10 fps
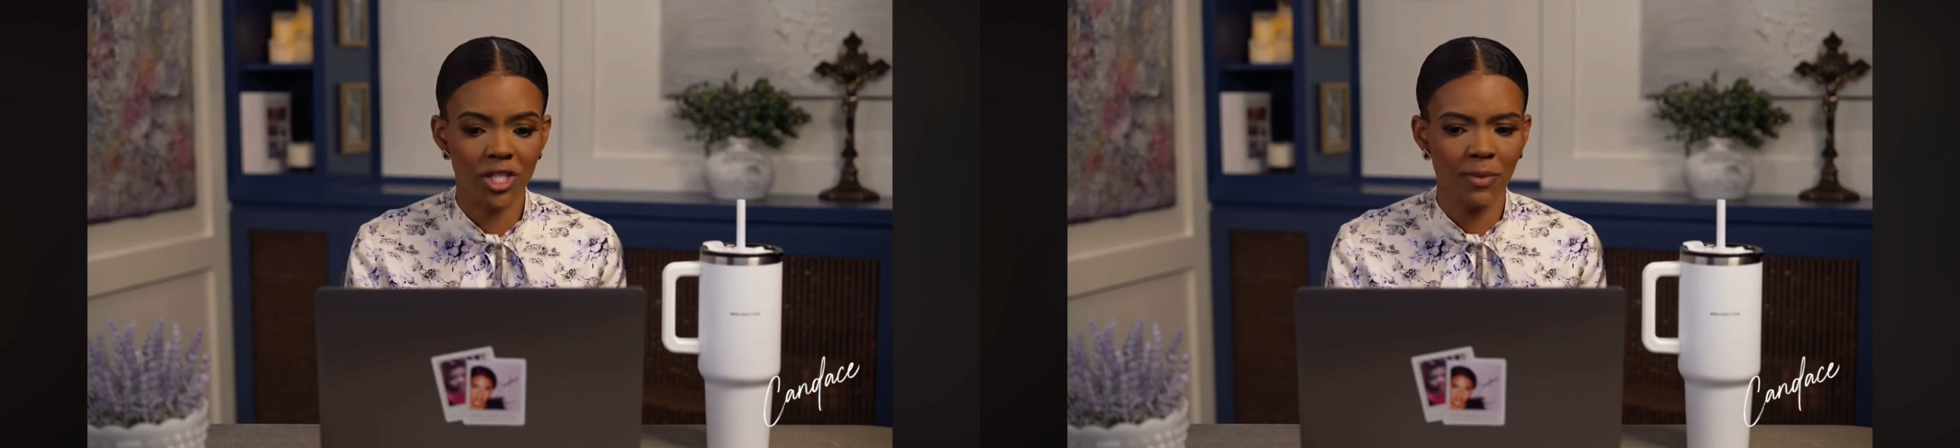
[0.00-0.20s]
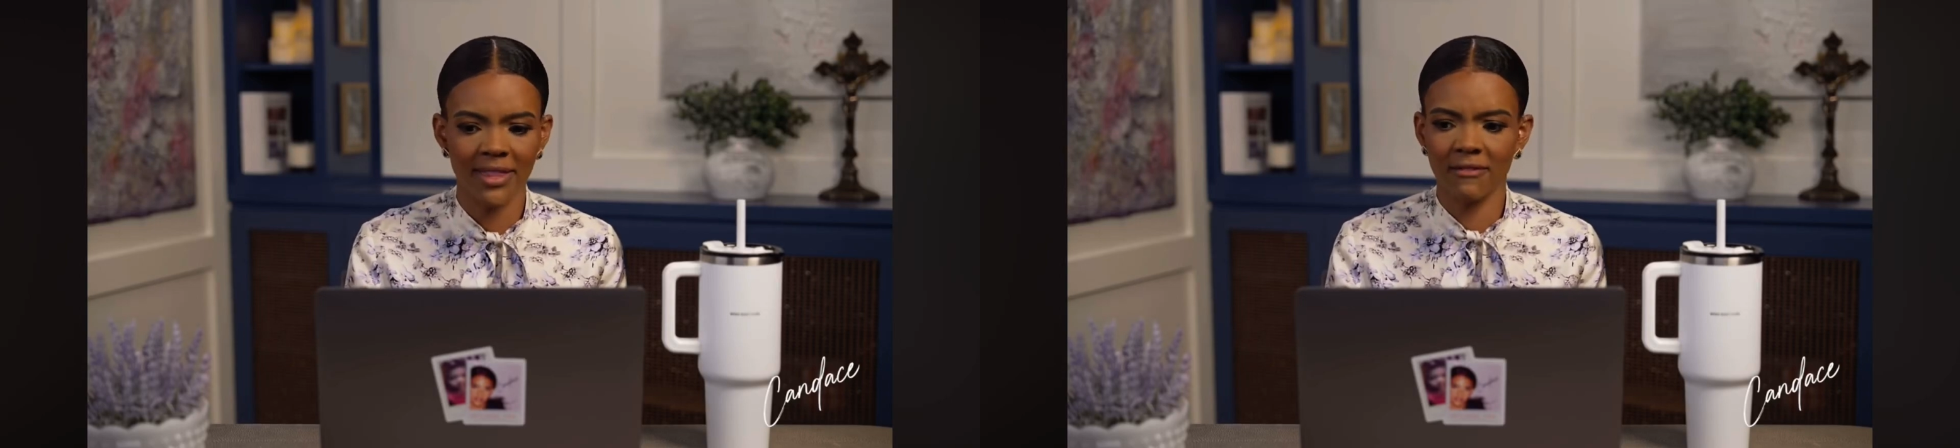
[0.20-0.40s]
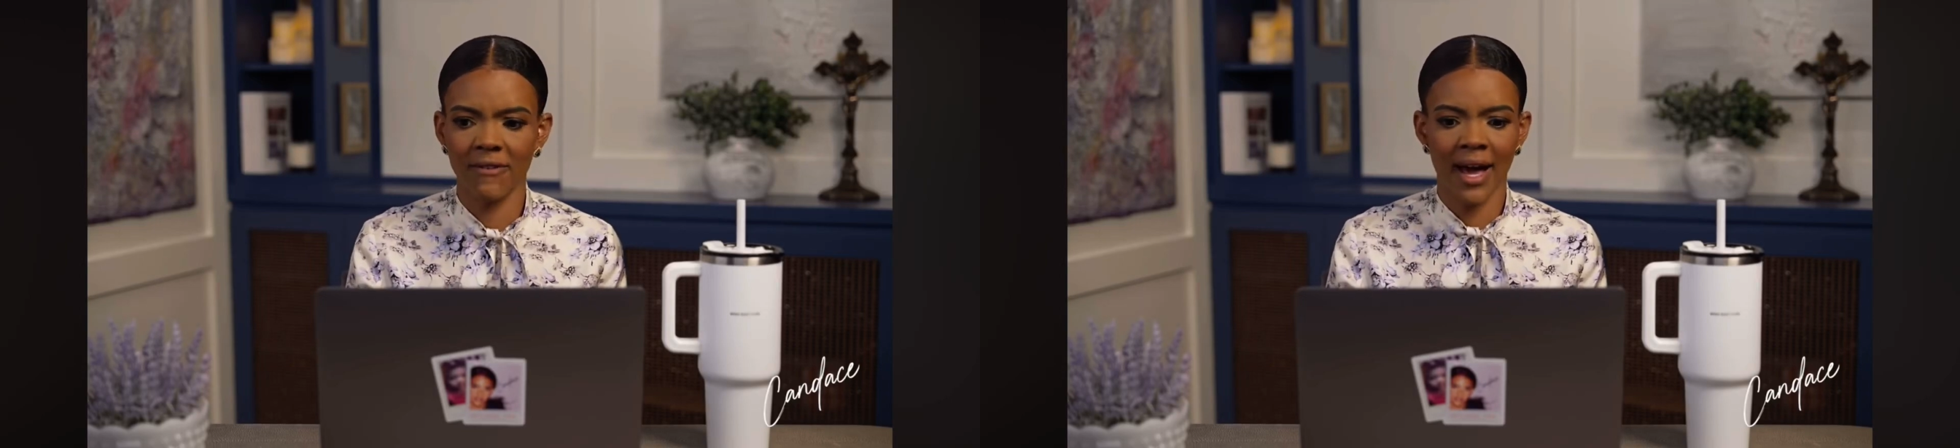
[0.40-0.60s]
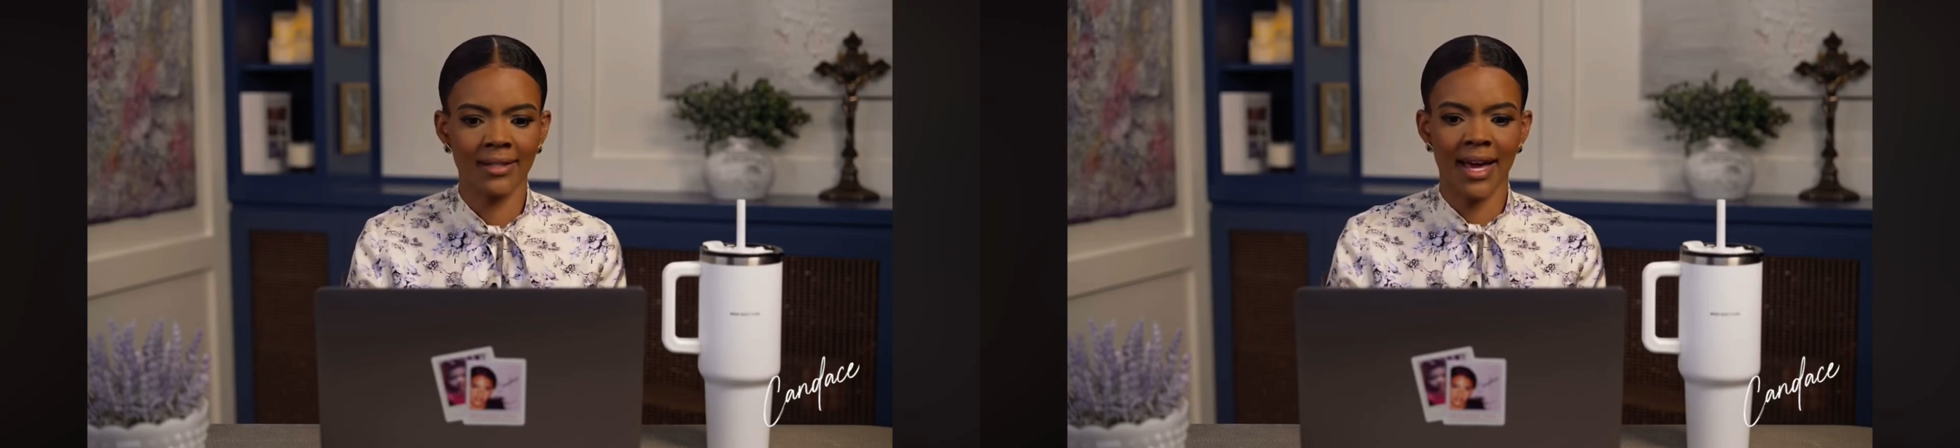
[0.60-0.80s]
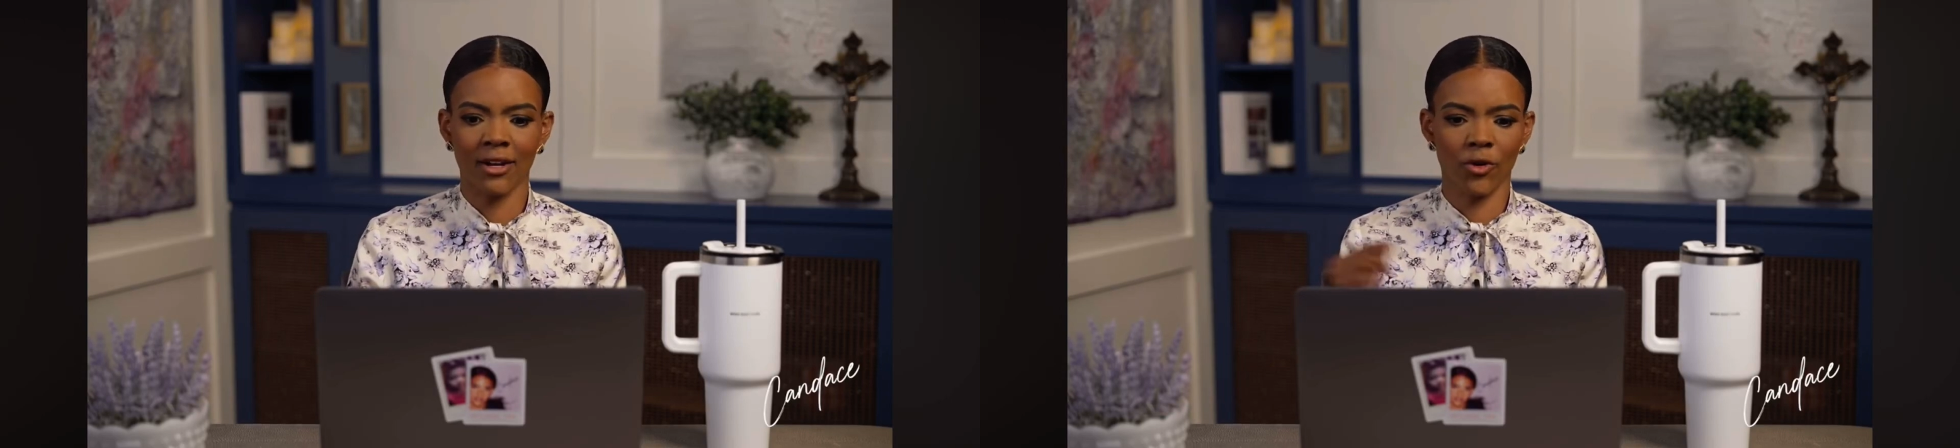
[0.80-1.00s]
despite the
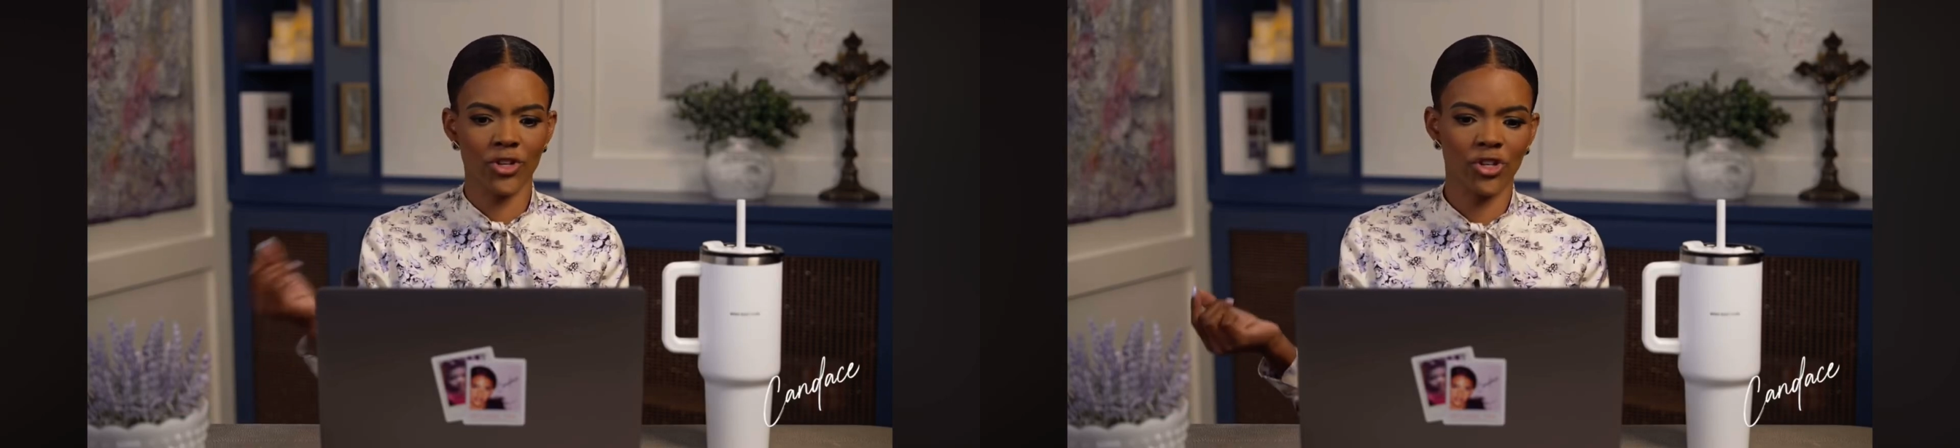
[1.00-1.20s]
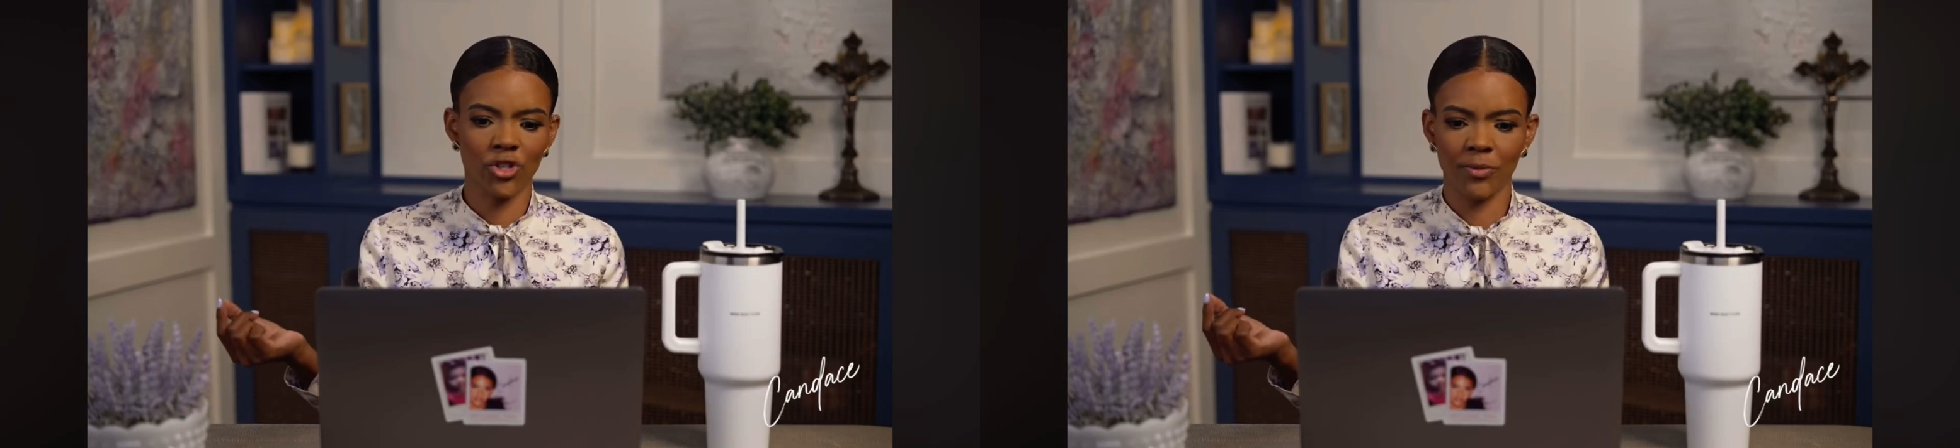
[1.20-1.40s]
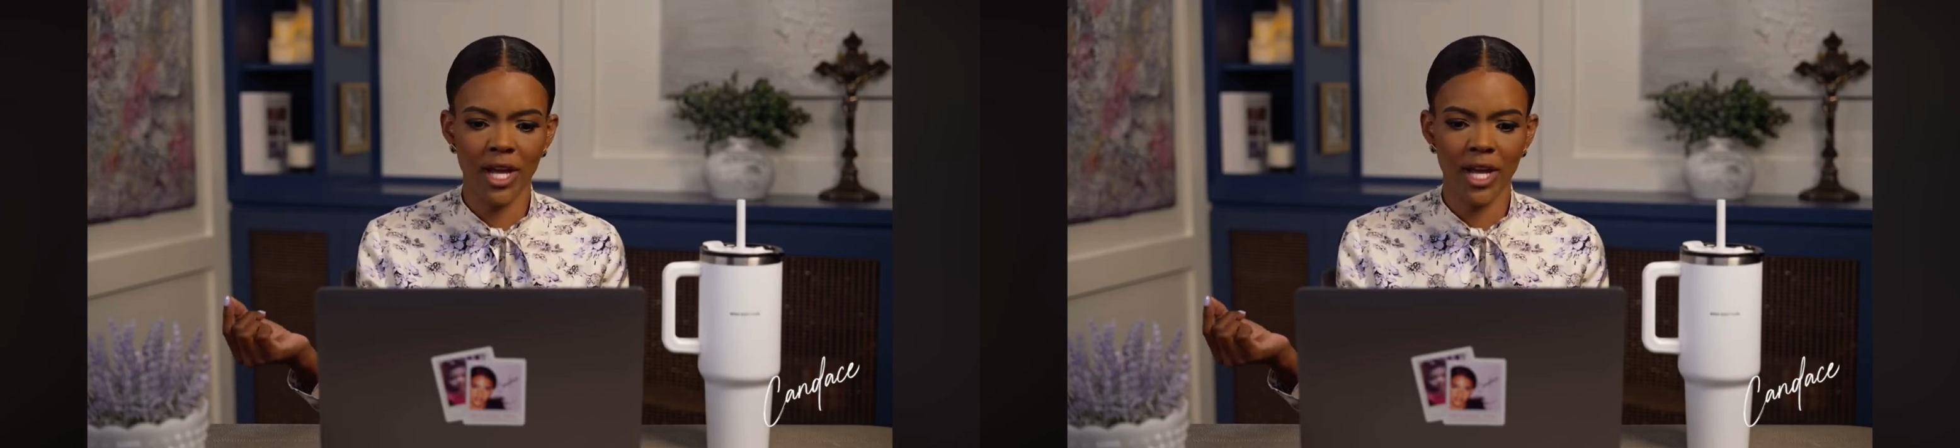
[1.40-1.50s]
fact that Christians are